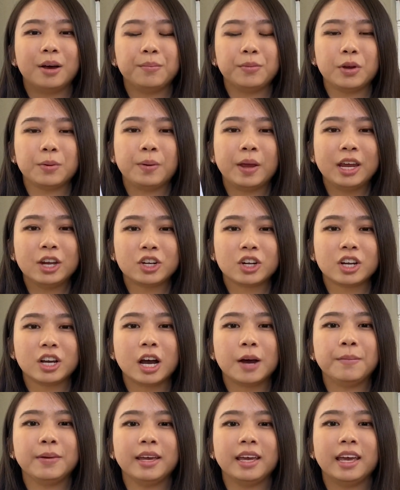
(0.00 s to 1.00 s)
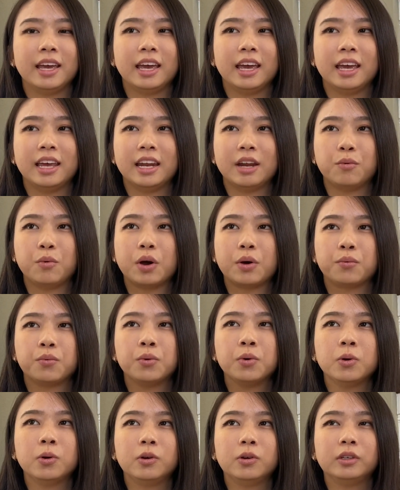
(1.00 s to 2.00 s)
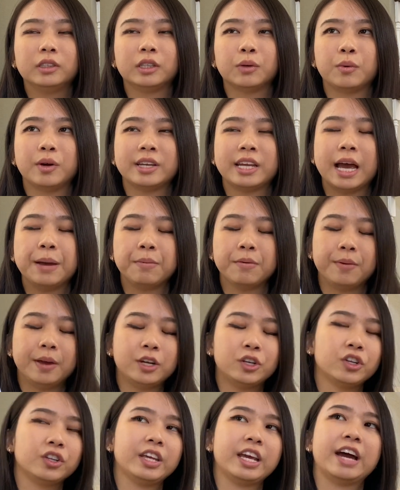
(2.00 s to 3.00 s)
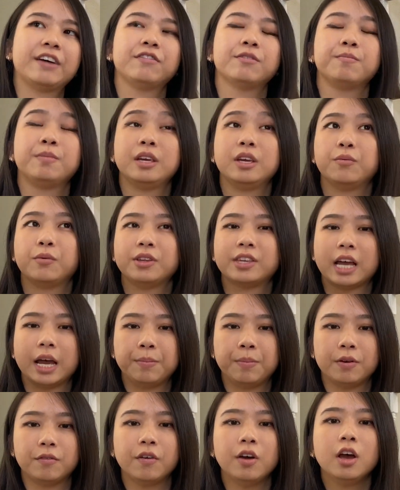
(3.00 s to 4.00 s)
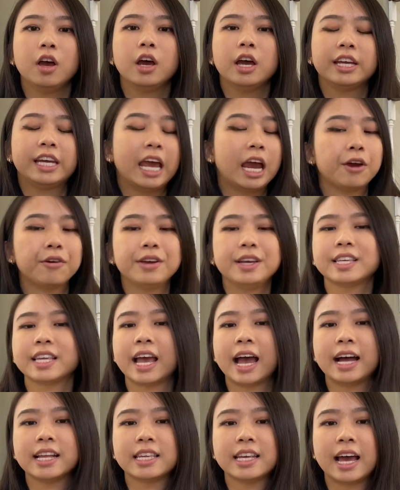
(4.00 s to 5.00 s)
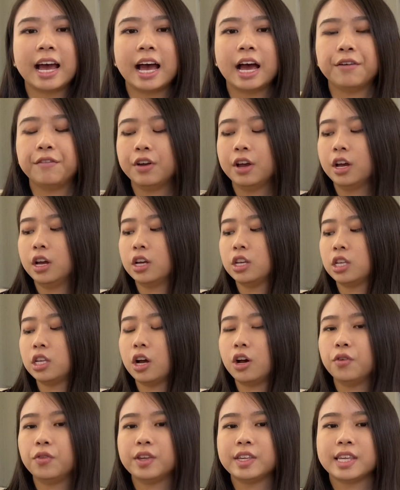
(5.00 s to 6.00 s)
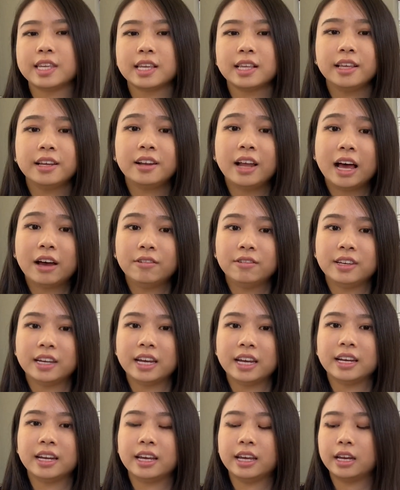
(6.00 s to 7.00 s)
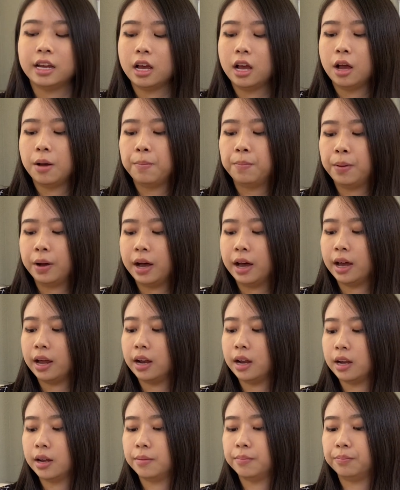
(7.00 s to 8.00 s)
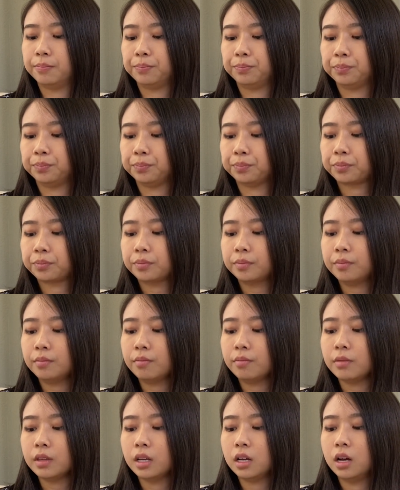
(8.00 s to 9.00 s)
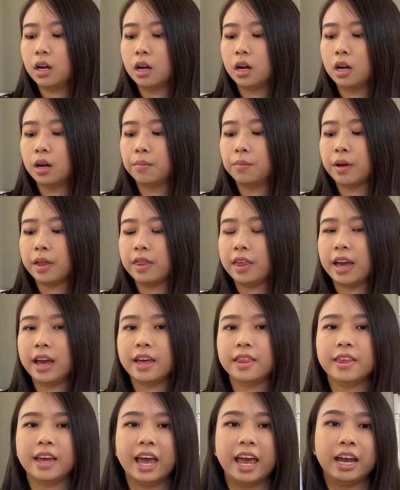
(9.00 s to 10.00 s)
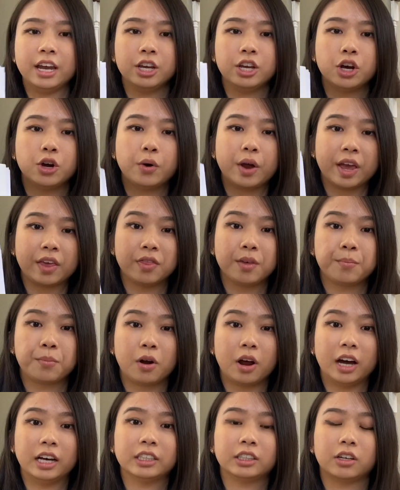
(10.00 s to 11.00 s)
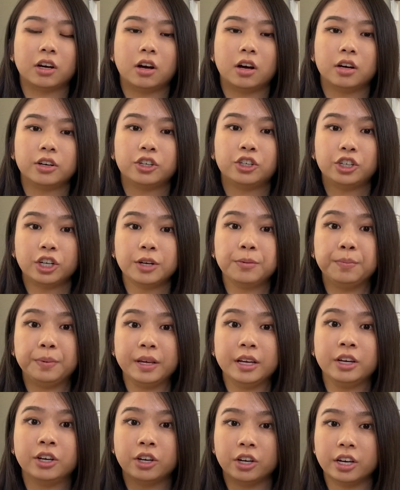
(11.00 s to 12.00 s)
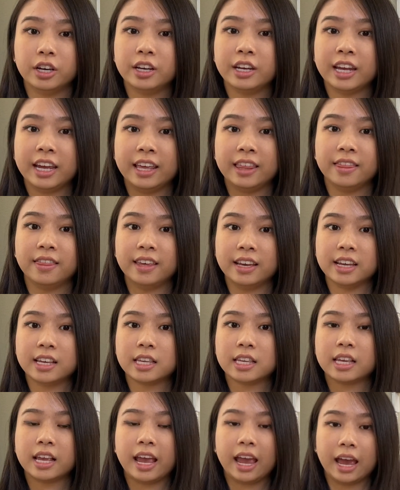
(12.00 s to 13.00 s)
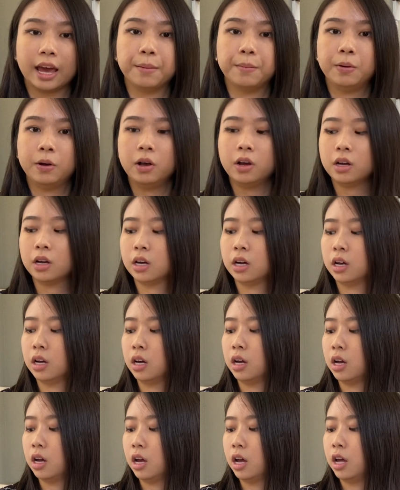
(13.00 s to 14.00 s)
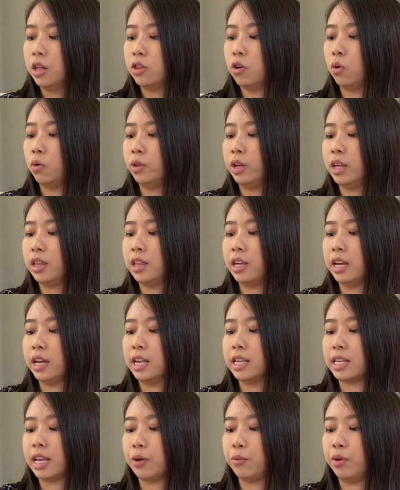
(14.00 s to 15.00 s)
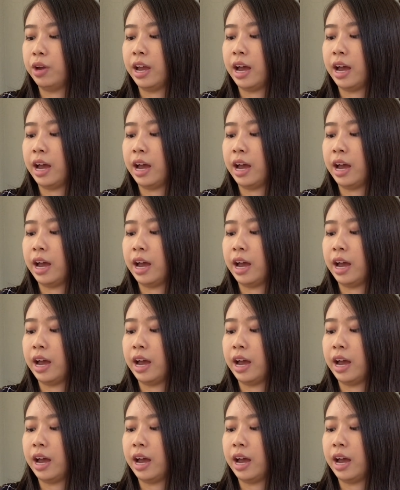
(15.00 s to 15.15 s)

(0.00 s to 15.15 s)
your patient coming in and what rules and what type of patient they have to be, what type of caries they had to have. So this is a little outdated, but the endo and the pros should be good in this handbook. The only thing is, like,